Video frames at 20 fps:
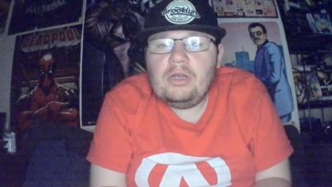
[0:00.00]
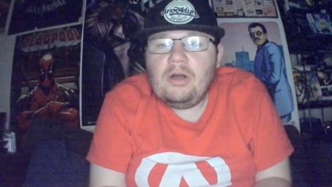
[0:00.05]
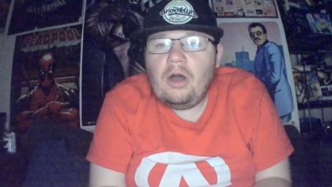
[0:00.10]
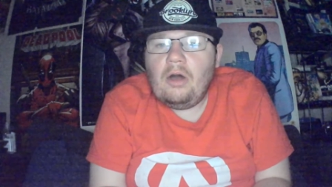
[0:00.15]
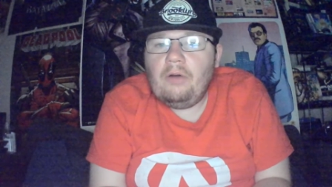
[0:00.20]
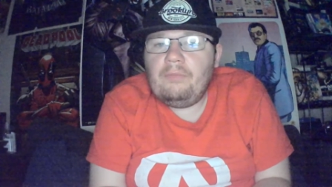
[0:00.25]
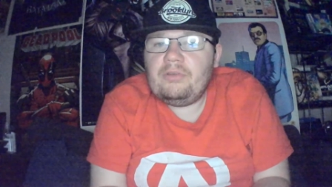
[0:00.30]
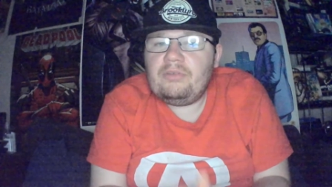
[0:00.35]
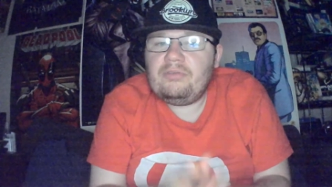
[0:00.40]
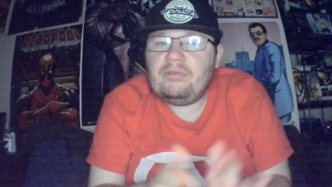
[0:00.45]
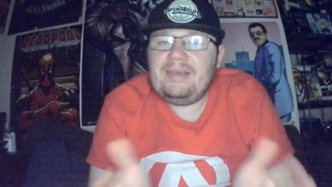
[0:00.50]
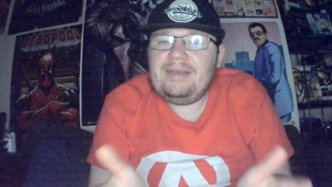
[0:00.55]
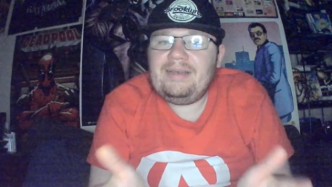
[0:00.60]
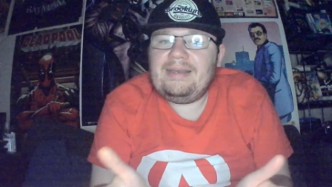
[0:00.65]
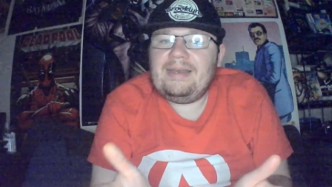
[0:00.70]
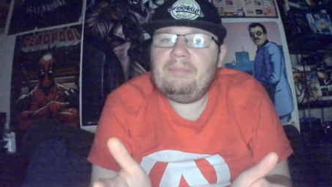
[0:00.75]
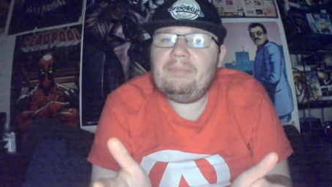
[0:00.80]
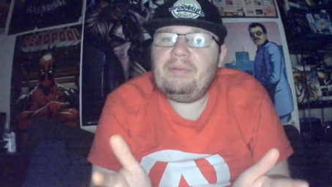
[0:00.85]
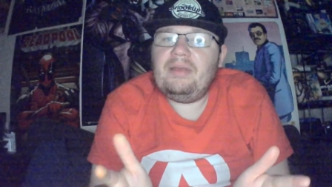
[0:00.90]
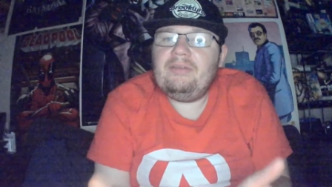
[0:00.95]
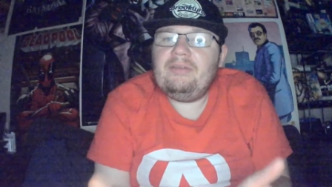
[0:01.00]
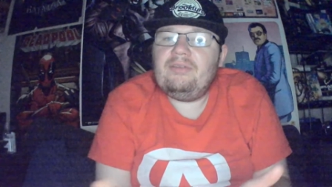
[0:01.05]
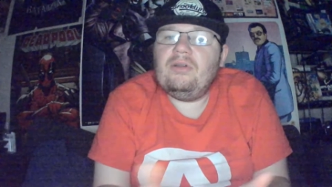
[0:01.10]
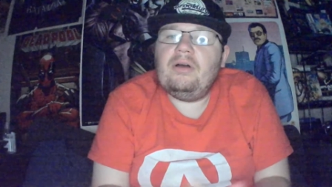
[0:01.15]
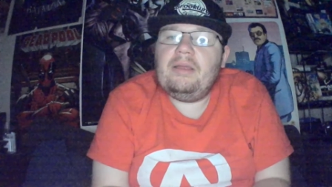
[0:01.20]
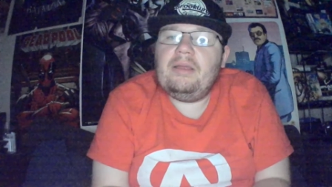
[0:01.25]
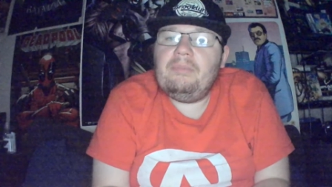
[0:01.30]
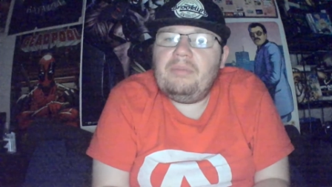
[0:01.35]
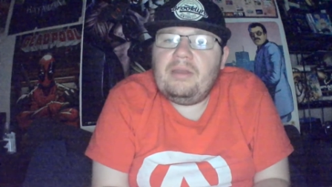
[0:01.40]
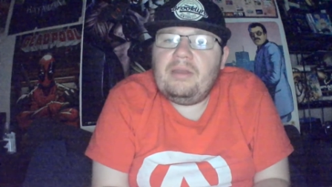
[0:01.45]
Obviously, Kip is
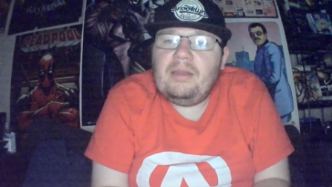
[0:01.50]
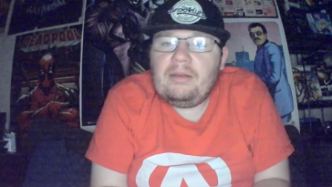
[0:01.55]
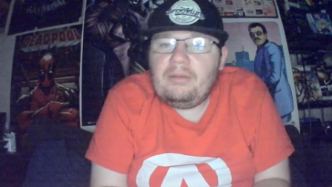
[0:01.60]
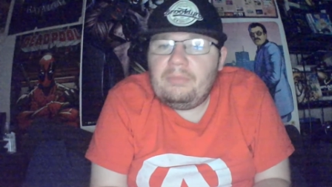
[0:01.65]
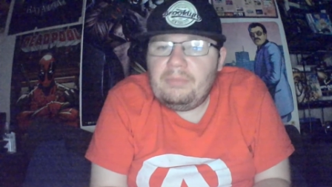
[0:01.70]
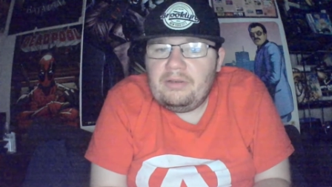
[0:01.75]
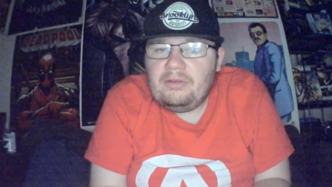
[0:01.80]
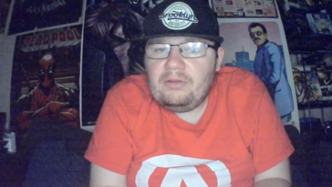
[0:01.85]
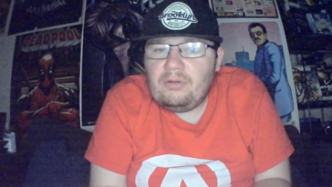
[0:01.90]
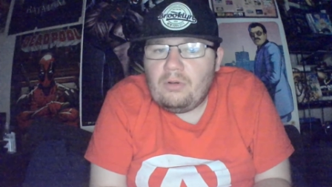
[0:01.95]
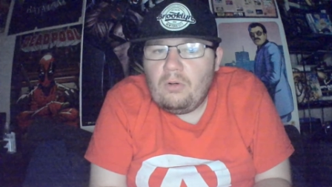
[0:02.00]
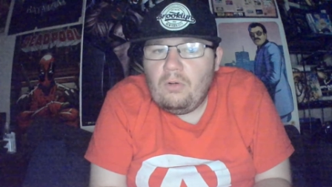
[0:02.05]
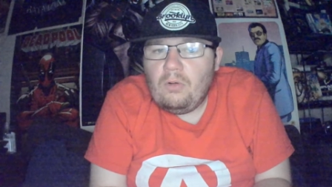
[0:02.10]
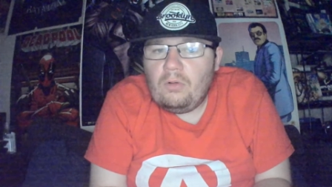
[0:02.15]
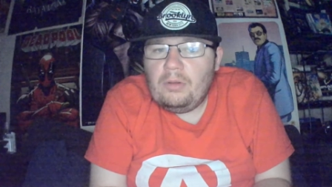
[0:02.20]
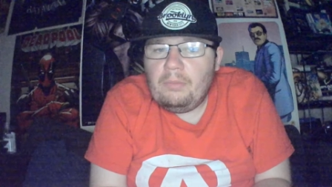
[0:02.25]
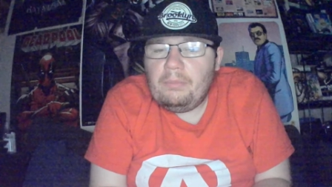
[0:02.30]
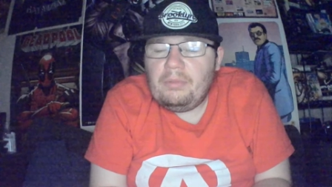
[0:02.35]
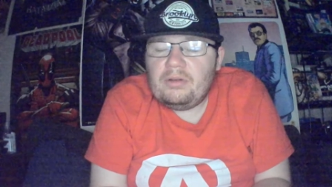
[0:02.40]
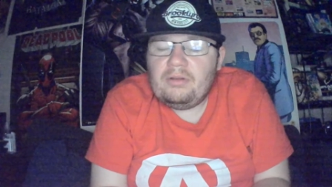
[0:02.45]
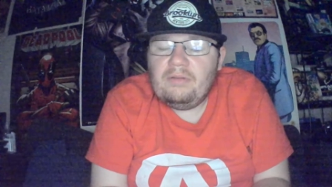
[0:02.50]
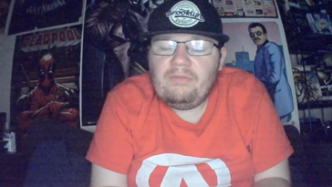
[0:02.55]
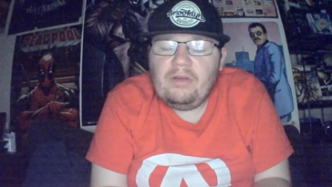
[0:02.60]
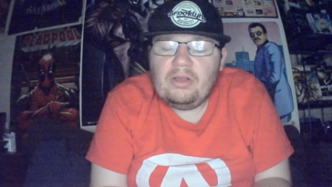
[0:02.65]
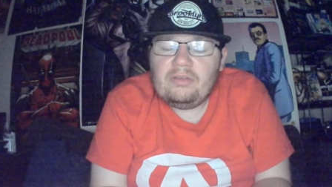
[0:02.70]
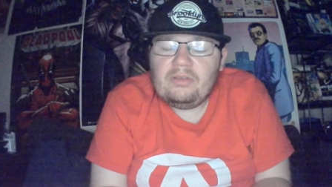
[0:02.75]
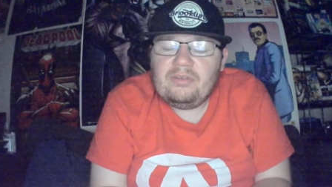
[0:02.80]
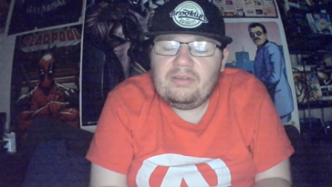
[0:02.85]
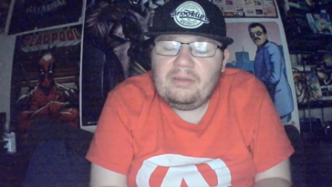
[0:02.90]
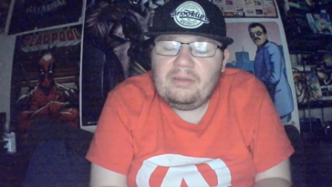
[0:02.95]
not in Penelope's corner, but the
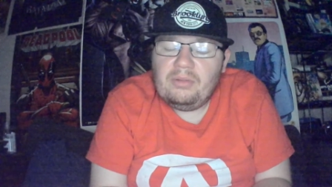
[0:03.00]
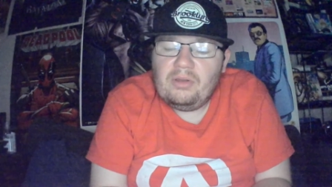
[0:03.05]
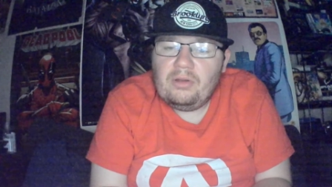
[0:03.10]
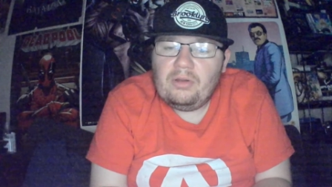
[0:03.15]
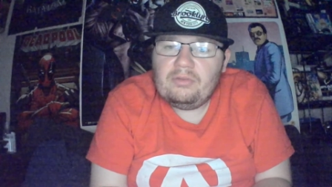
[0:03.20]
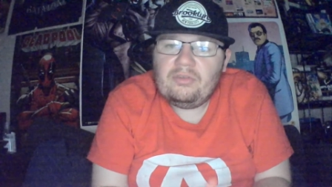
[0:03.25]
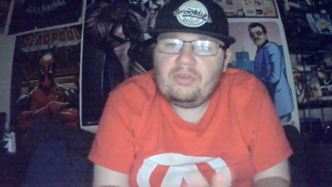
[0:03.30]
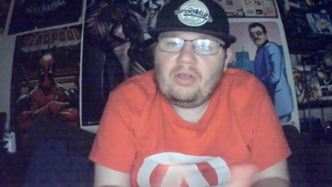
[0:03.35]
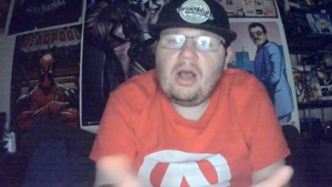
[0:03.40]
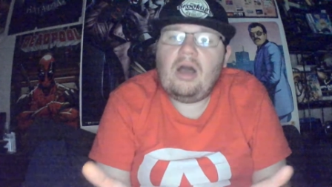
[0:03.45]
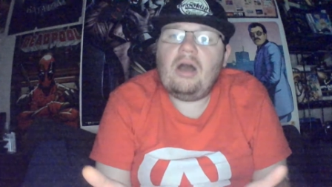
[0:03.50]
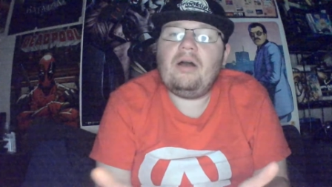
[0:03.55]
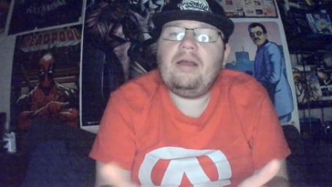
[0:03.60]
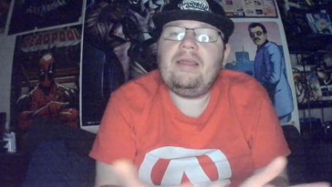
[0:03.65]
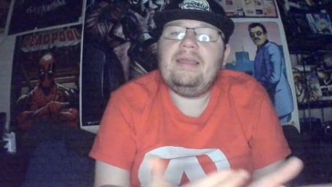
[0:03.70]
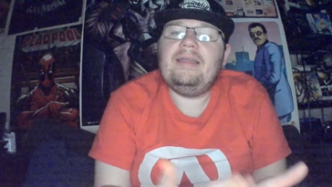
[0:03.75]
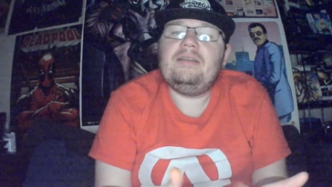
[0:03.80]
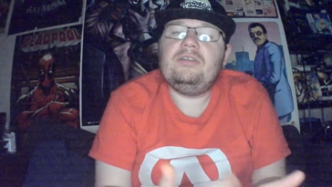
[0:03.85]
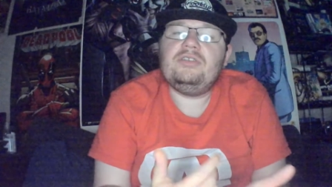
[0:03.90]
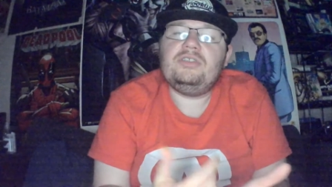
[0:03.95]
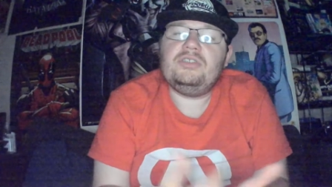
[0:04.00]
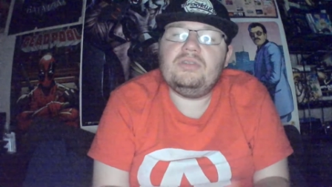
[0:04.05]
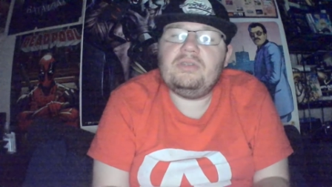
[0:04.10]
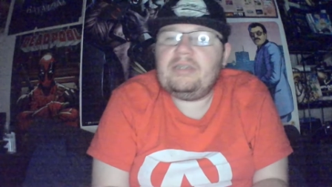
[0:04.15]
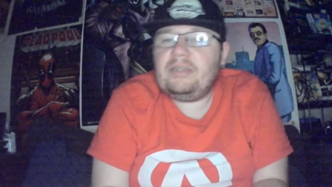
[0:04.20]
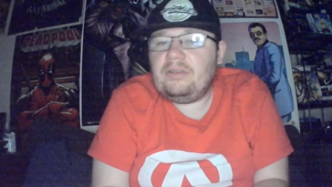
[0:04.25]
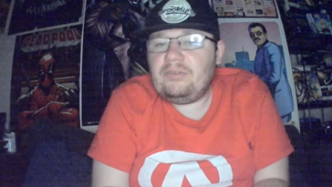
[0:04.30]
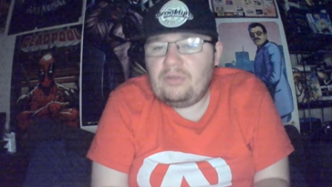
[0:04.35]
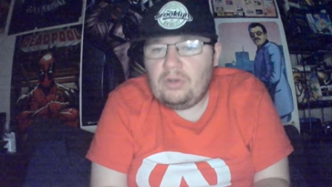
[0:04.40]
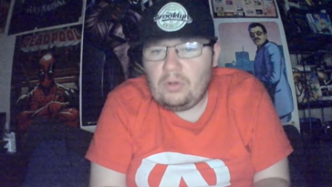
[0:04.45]
Varsity Blondes are in
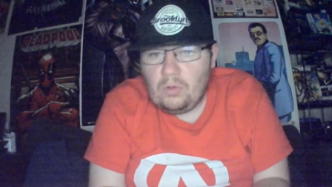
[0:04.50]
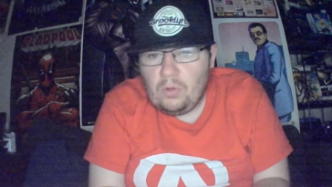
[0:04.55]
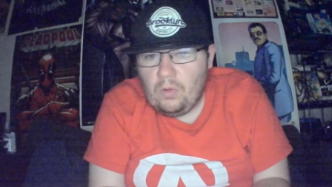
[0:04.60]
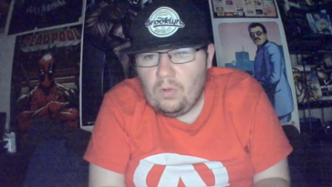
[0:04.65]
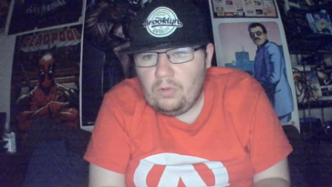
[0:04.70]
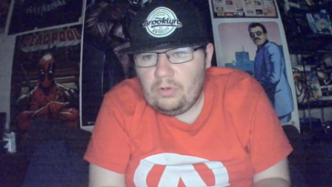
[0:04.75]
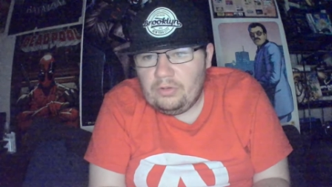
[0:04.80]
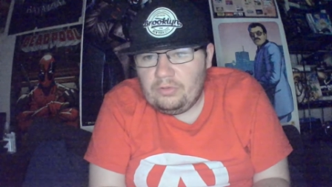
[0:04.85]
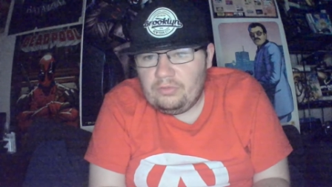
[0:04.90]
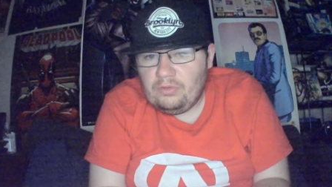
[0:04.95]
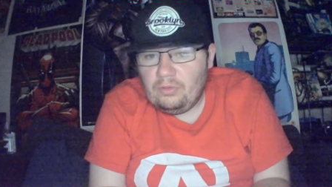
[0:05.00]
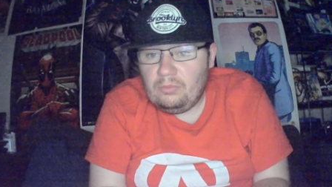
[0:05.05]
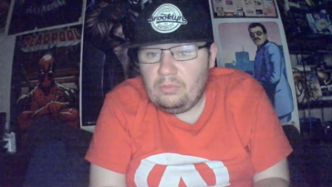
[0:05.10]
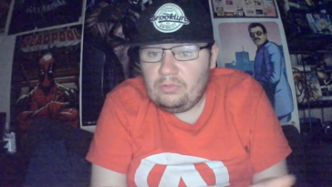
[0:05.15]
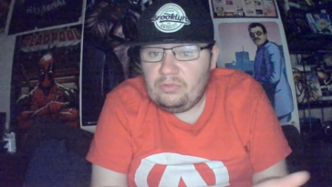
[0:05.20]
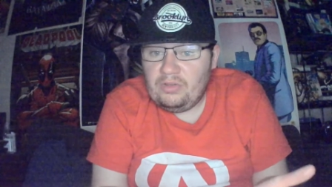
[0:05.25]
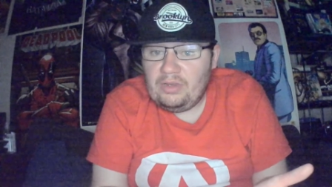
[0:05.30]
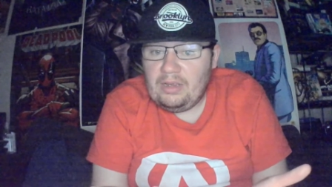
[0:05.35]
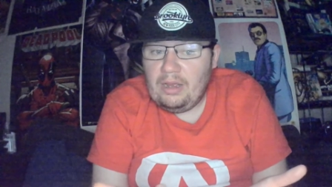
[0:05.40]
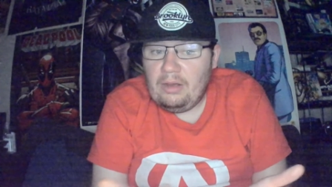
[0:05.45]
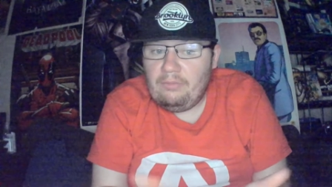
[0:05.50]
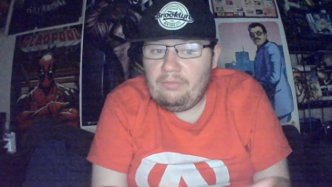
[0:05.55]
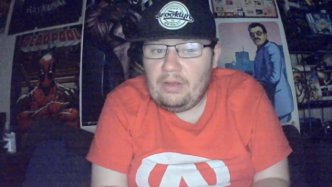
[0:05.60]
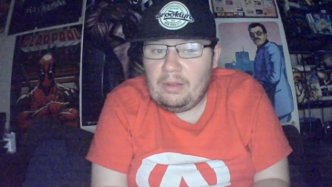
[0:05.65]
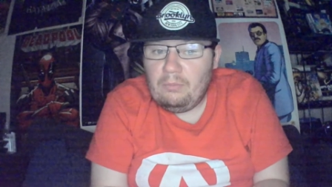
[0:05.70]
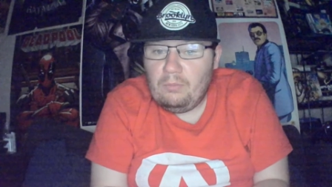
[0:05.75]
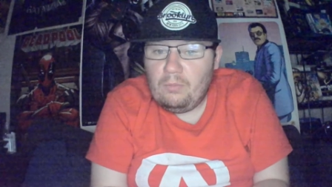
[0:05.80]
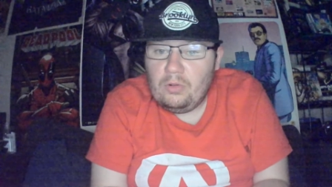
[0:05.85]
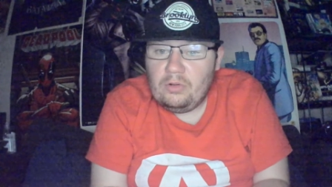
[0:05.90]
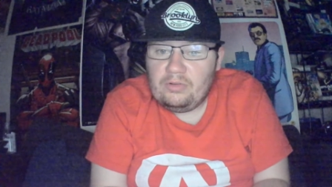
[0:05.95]
Julia's corner. So, we'll see how
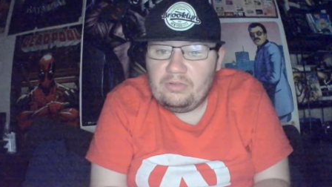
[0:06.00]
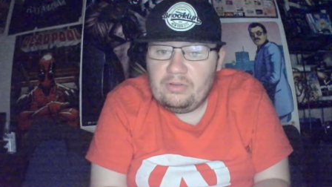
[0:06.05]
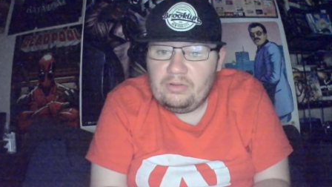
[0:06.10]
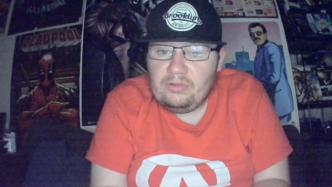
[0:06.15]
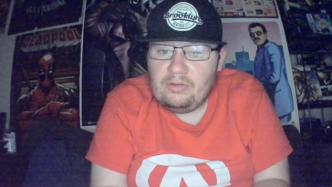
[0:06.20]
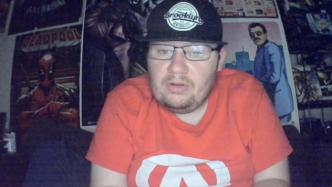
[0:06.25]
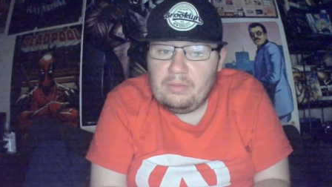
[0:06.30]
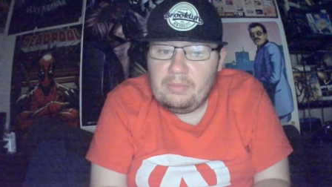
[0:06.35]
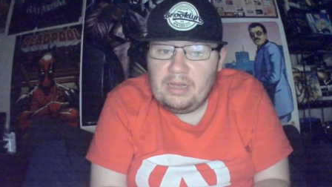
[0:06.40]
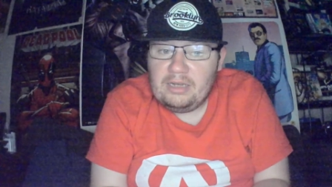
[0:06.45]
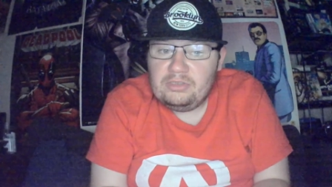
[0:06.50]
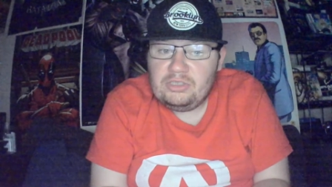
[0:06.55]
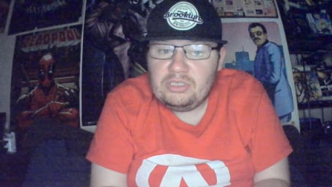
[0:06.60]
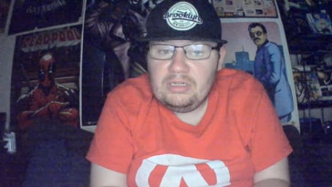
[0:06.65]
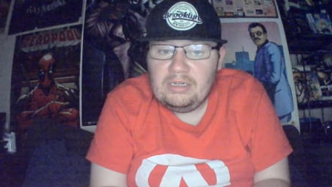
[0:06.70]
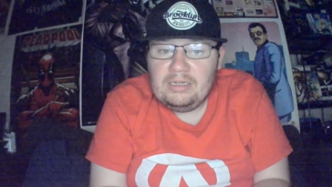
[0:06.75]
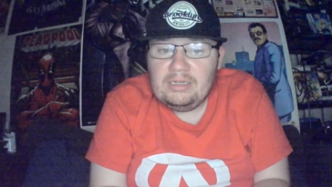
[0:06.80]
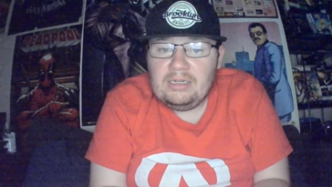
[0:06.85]
that works into the match.